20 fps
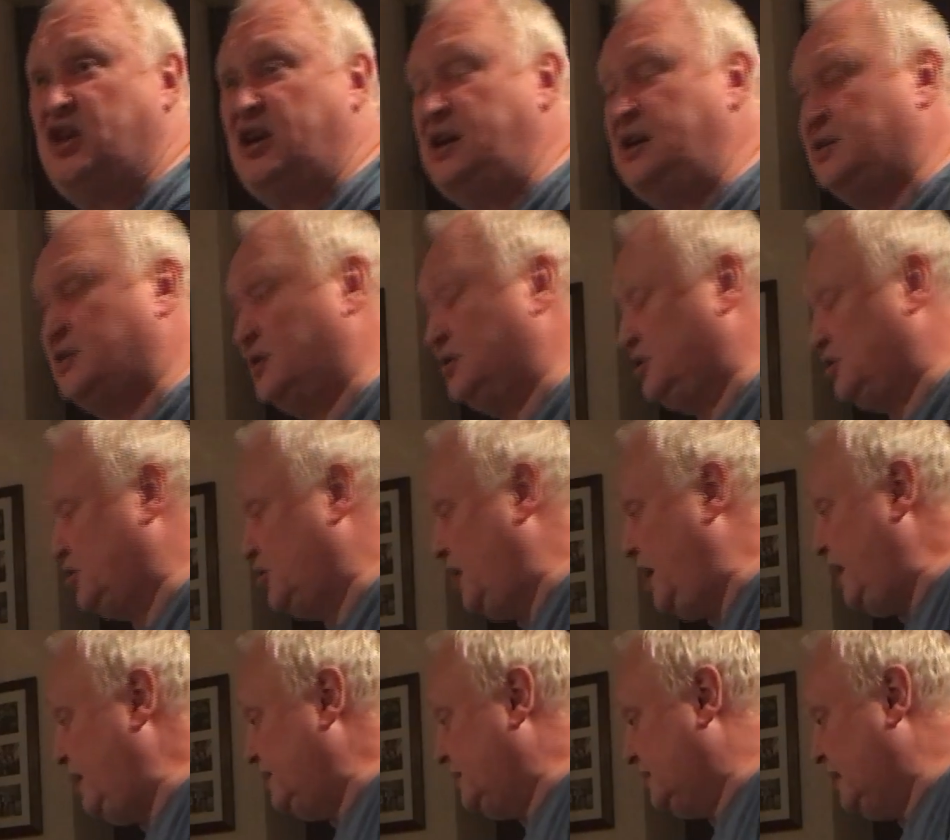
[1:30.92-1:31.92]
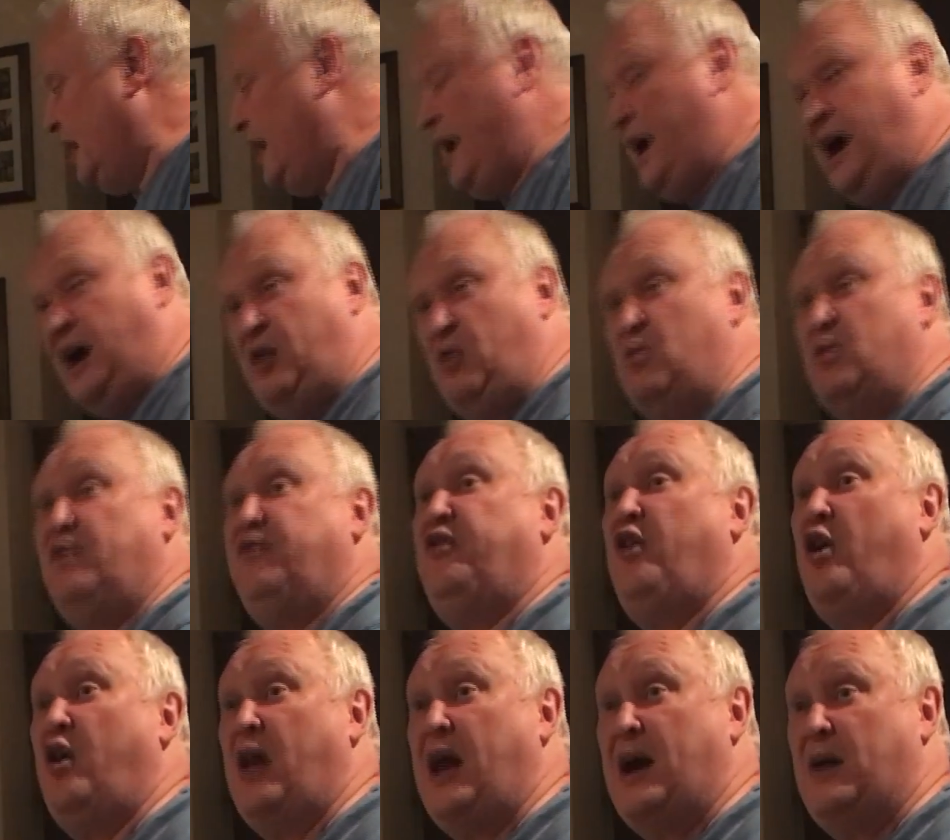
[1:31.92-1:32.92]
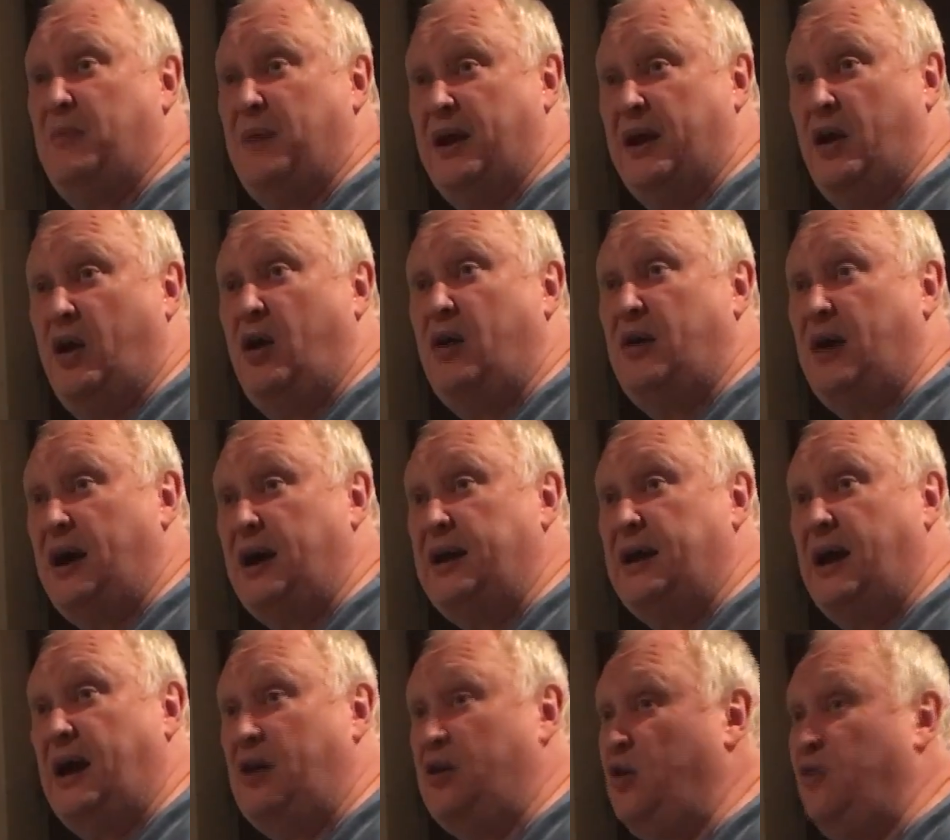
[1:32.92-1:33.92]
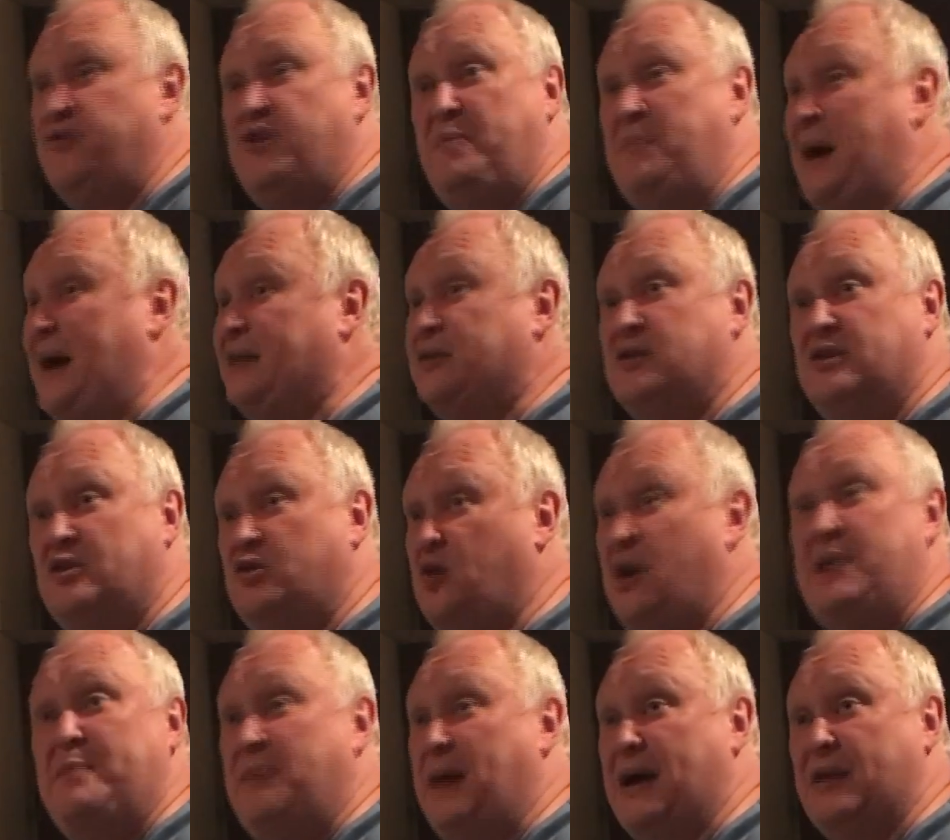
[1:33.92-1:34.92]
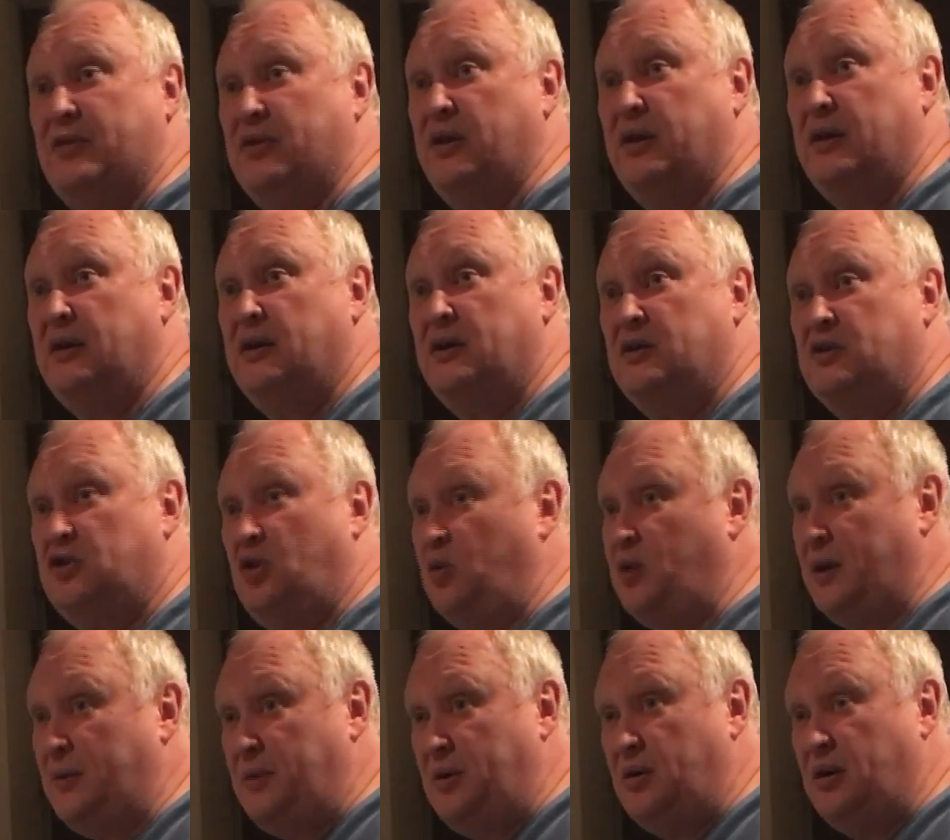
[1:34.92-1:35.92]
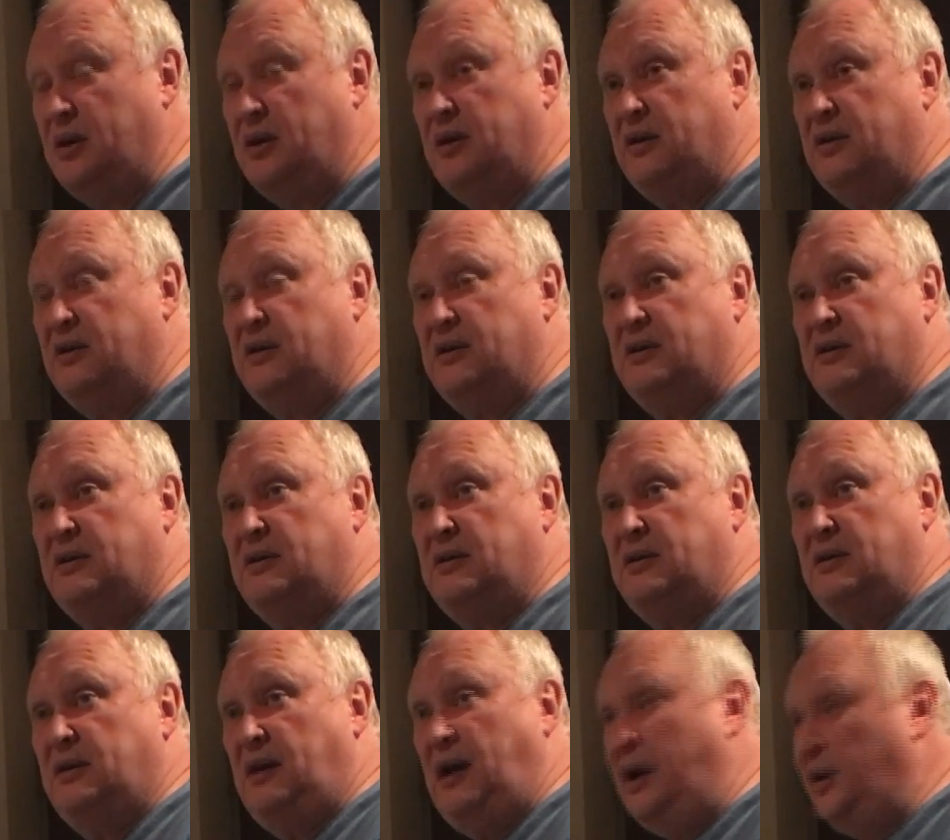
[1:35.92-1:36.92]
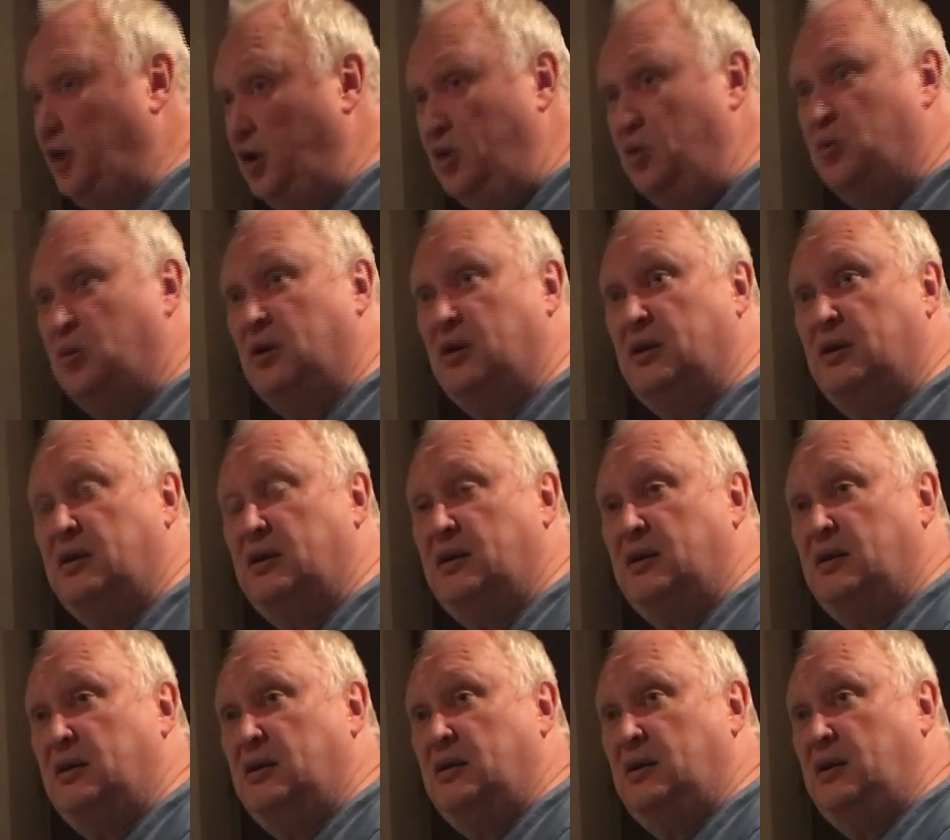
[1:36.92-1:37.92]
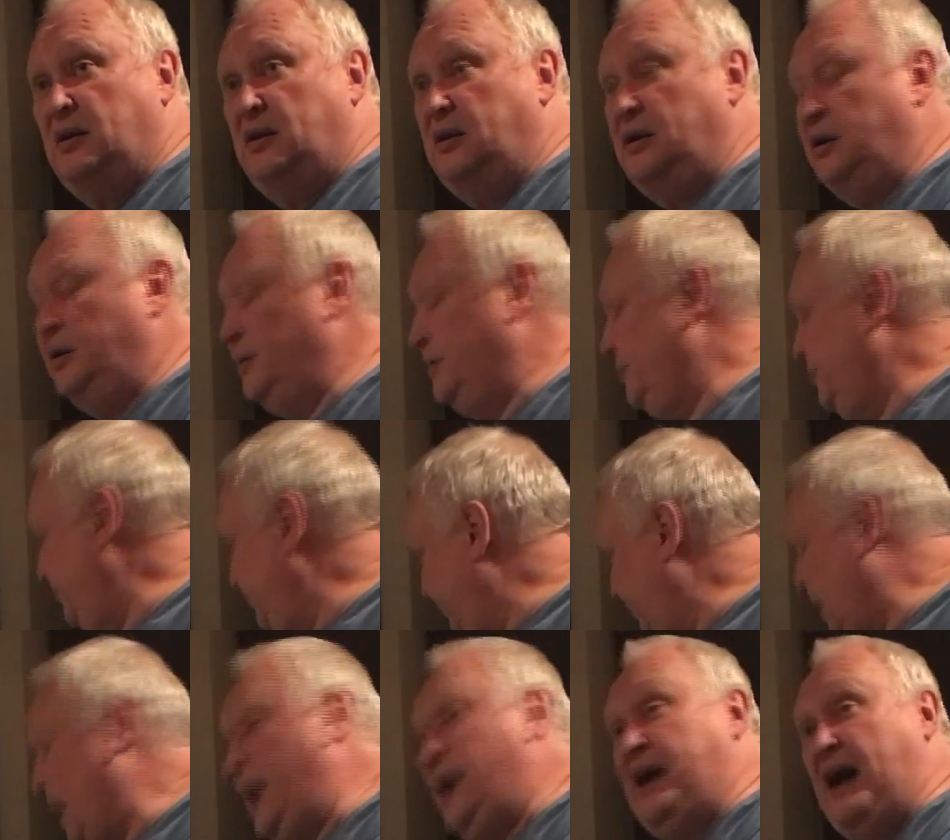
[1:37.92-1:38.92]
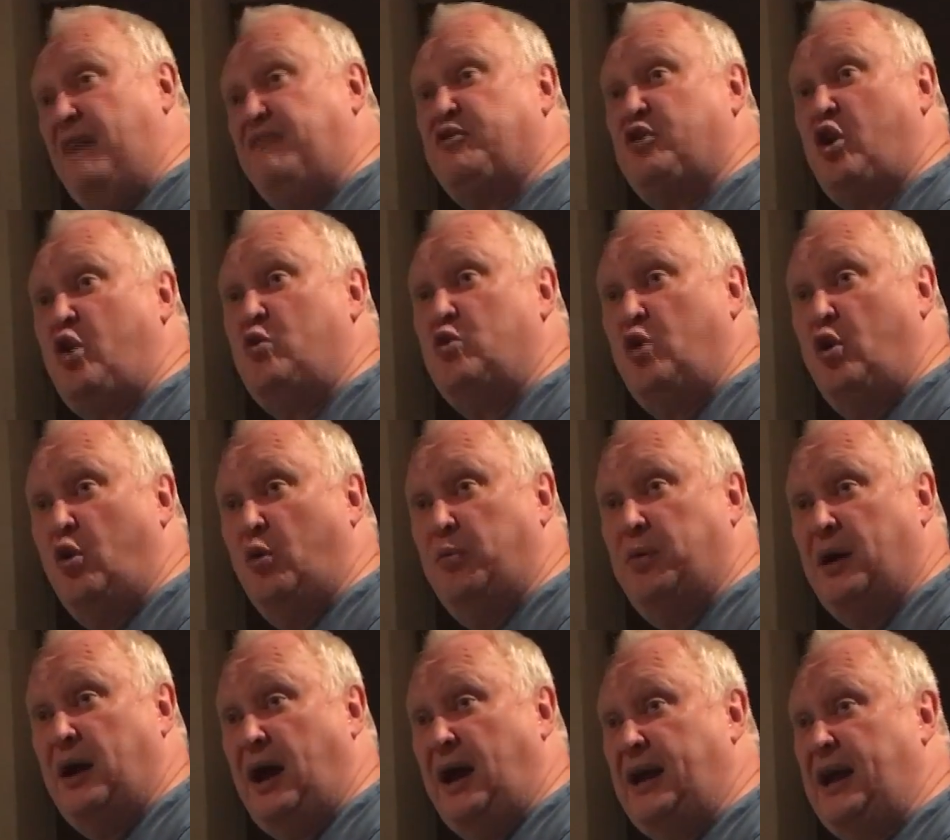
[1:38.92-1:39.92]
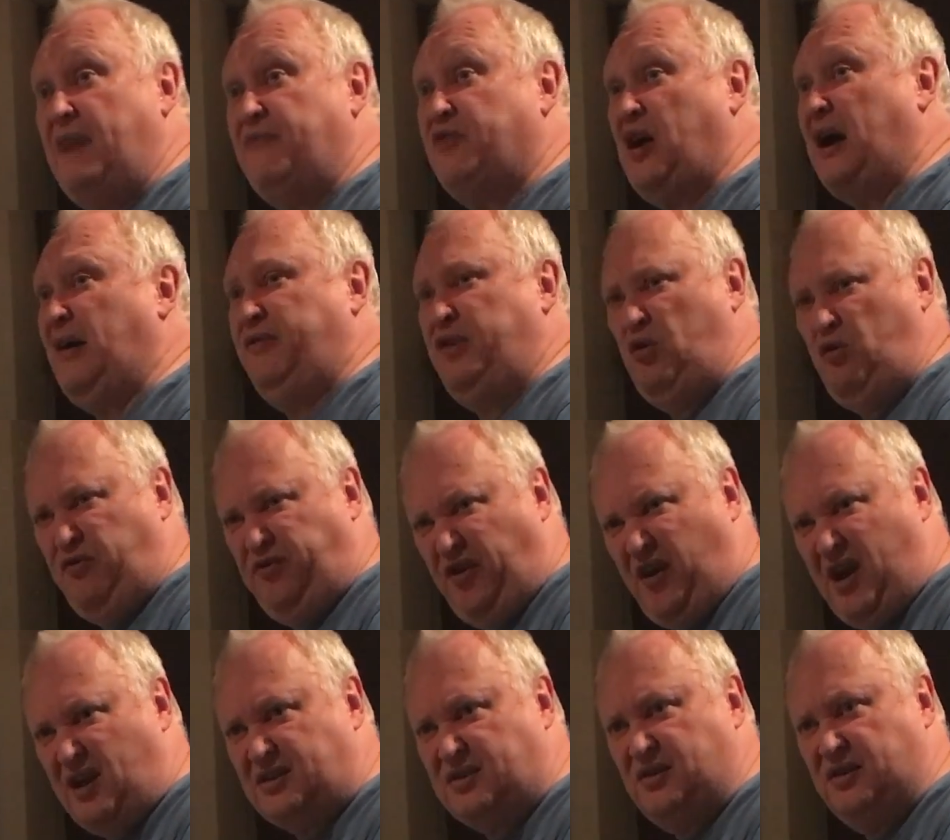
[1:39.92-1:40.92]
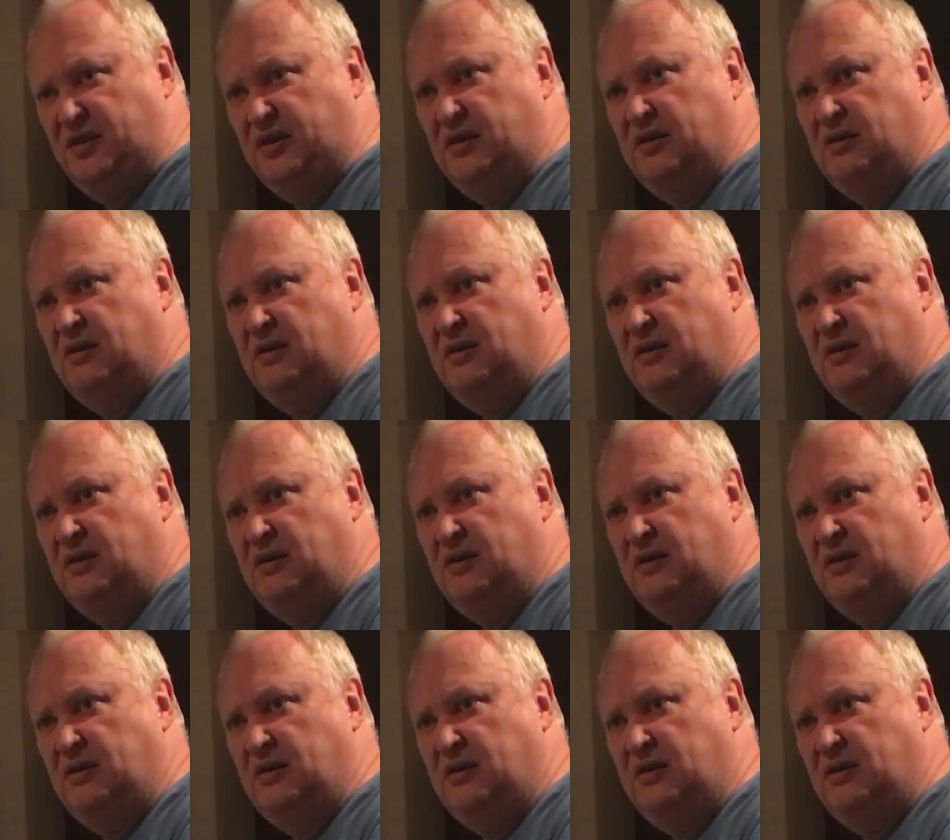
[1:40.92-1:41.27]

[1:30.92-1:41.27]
Jesus Christ. I don't want to fall out, mate, all right? I love the band, great band. Don't I get me... like Hard Day's Night, I Lord, do. But I've grown up, but you obviously haven't. I have grown up. I have... Have you farted?